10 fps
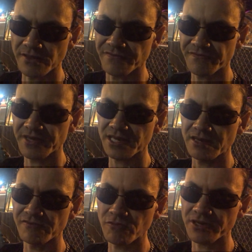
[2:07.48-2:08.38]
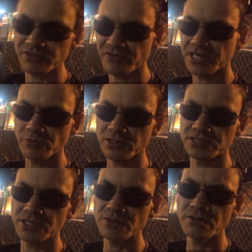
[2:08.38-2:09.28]
the feel of what you really
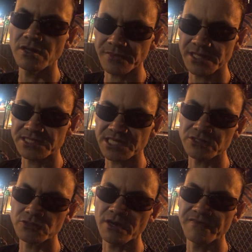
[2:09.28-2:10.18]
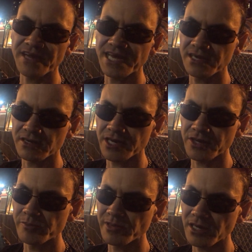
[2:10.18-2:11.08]
want to do. This sounds quite vague, I
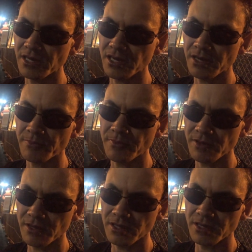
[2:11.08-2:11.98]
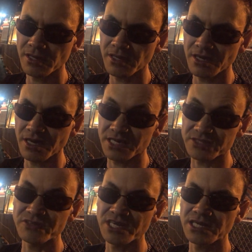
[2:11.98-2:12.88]
know, but
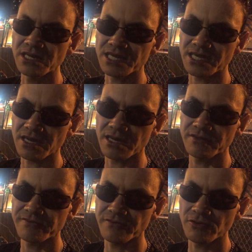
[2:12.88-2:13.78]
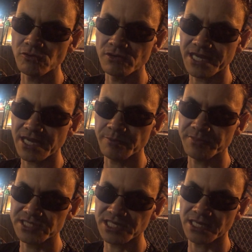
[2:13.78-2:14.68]
it's really like a kind of
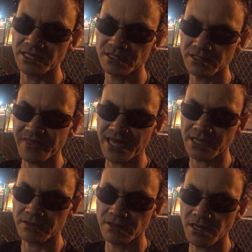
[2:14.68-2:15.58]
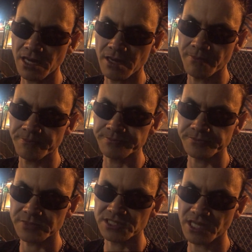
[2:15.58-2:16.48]
all-encompassing thing.
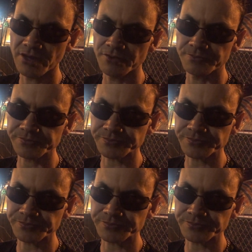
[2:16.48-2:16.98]
So